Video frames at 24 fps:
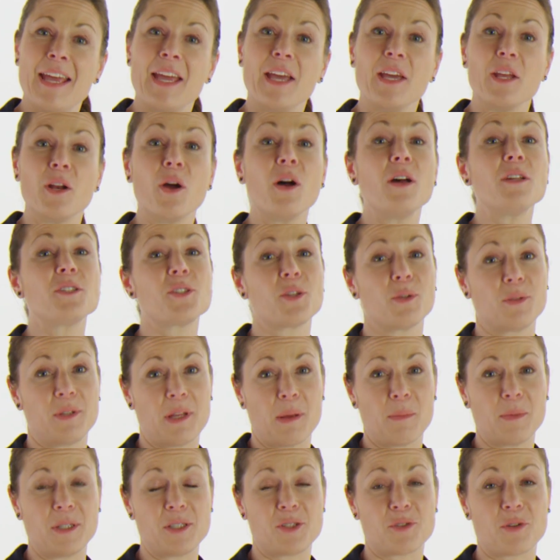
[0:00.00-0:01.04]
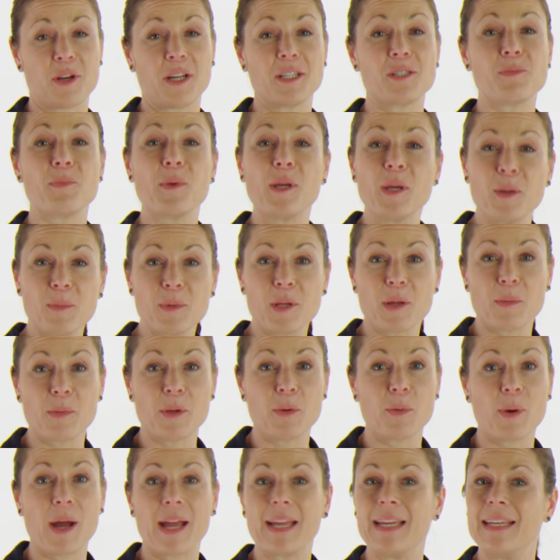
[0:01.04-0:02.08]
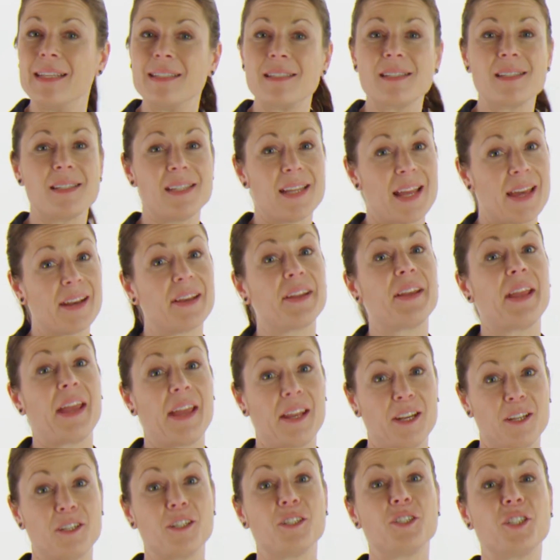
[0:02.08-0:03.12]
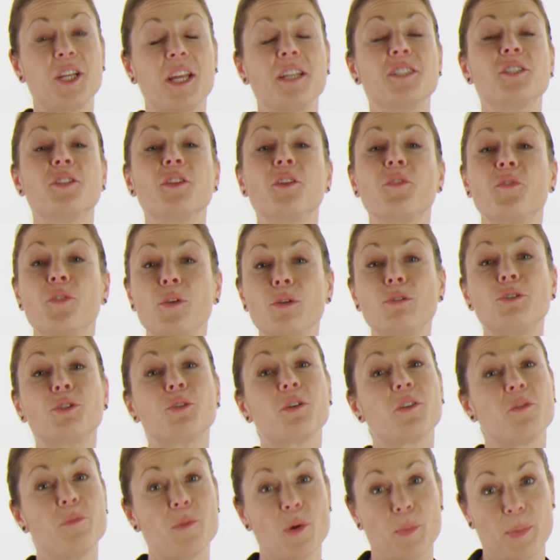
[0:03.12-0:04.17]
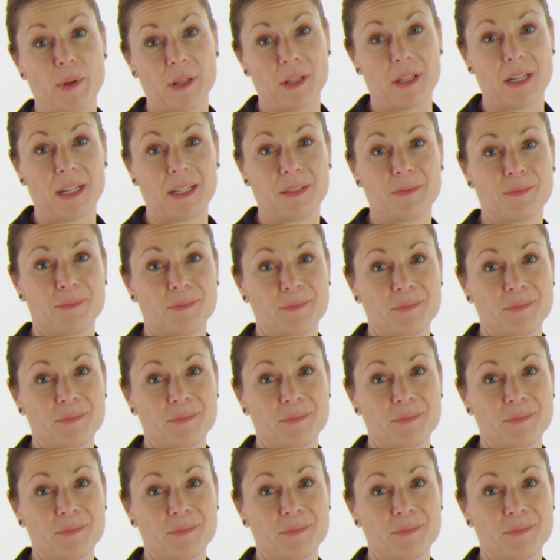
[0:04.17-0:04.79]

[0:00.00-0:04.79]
It also demonstrates B M W i is dedicated to changing the future of mobility.